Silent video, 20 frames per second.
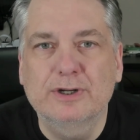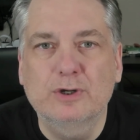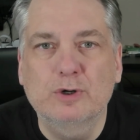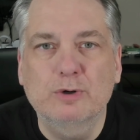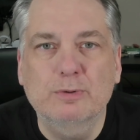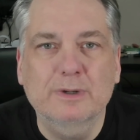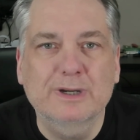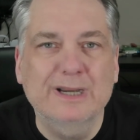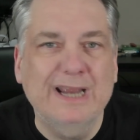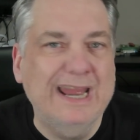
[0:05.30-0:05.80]

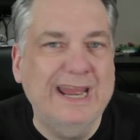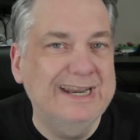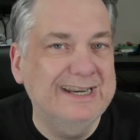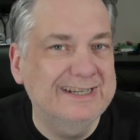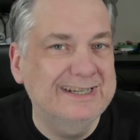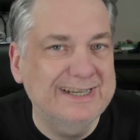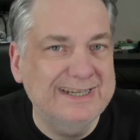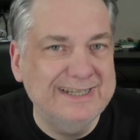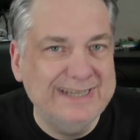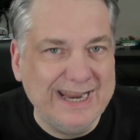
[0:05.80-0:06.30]
Colbert, and
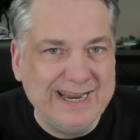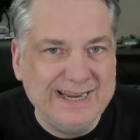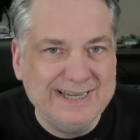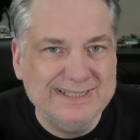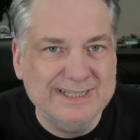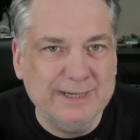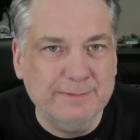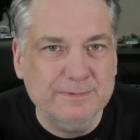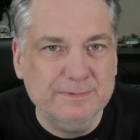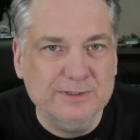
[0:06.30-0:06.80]
in
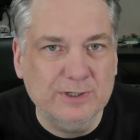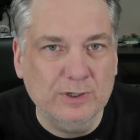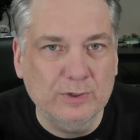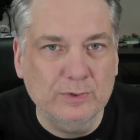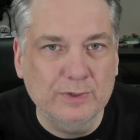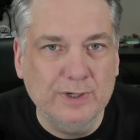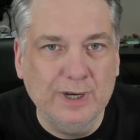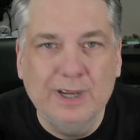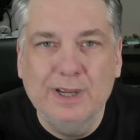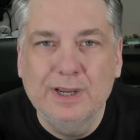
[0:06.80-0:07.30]
today's
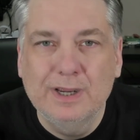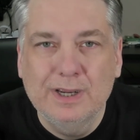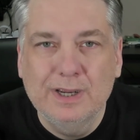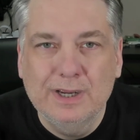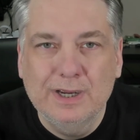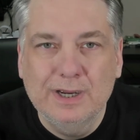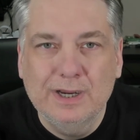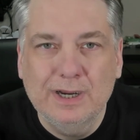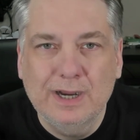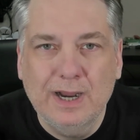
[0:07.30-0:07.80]
episode,
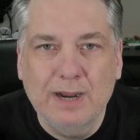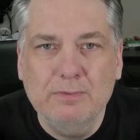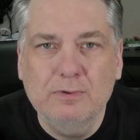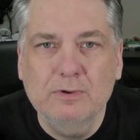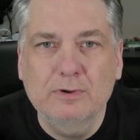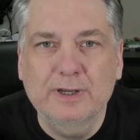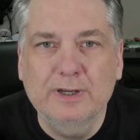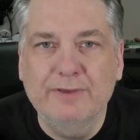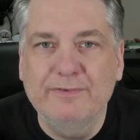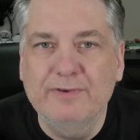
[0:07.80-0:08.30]
I
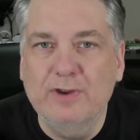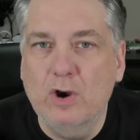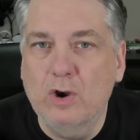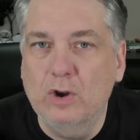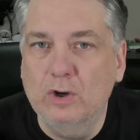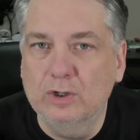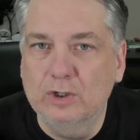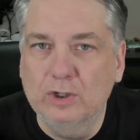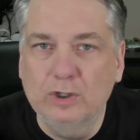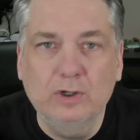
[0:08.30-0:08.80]
want to give you
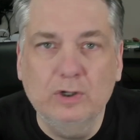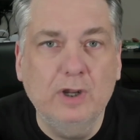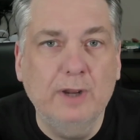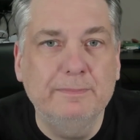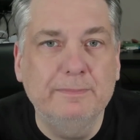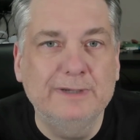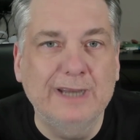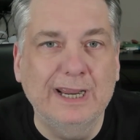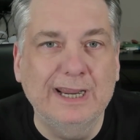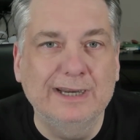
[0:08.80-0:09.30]
all a little
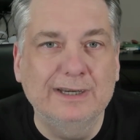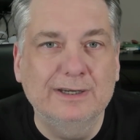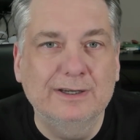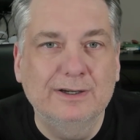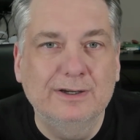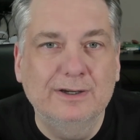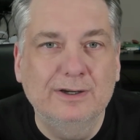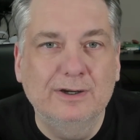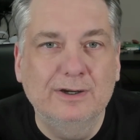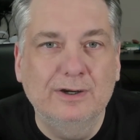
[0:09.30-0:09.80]
update
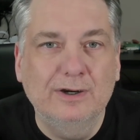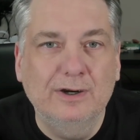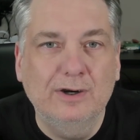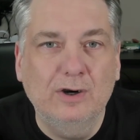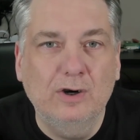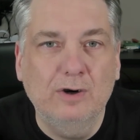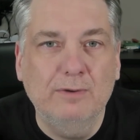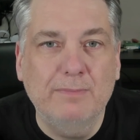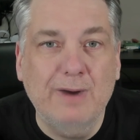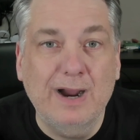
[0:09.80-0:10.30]

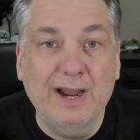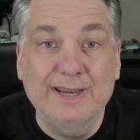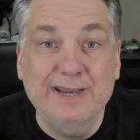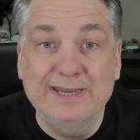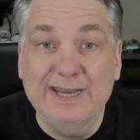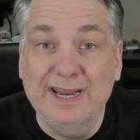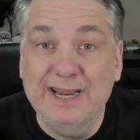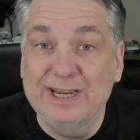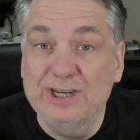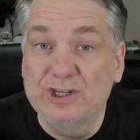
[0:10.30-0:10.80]
on my
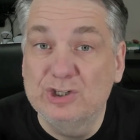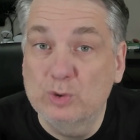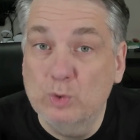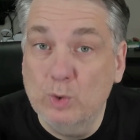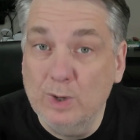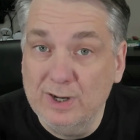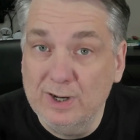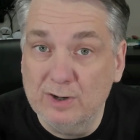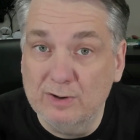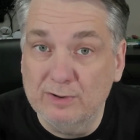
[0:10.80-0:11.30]
day
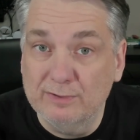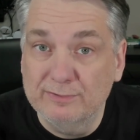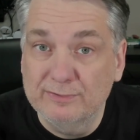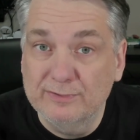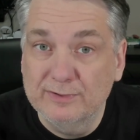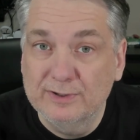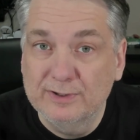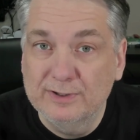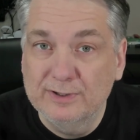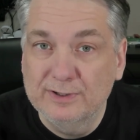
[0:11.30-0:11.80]

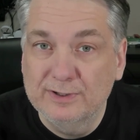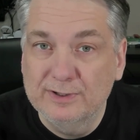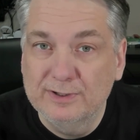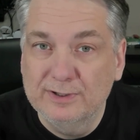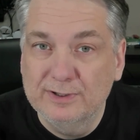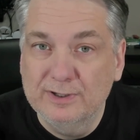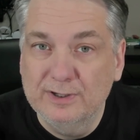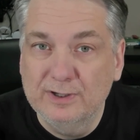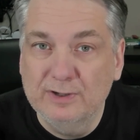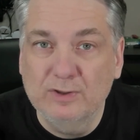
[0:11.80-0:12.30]
twelve
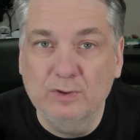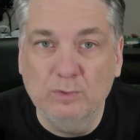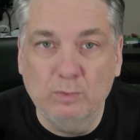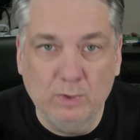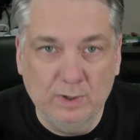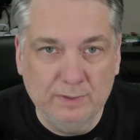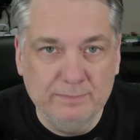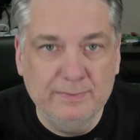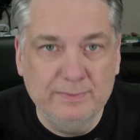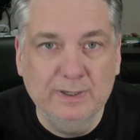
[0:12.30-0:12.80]
of the
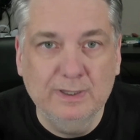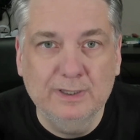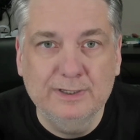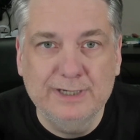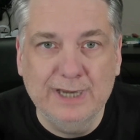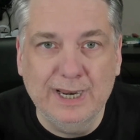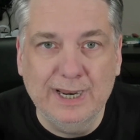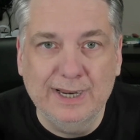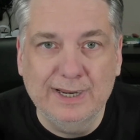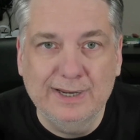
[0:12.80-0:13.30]
one meal a
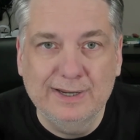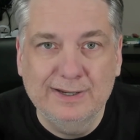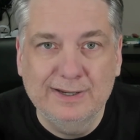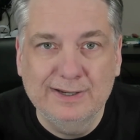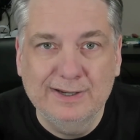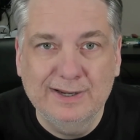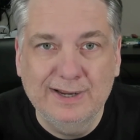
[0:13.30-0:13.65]
day.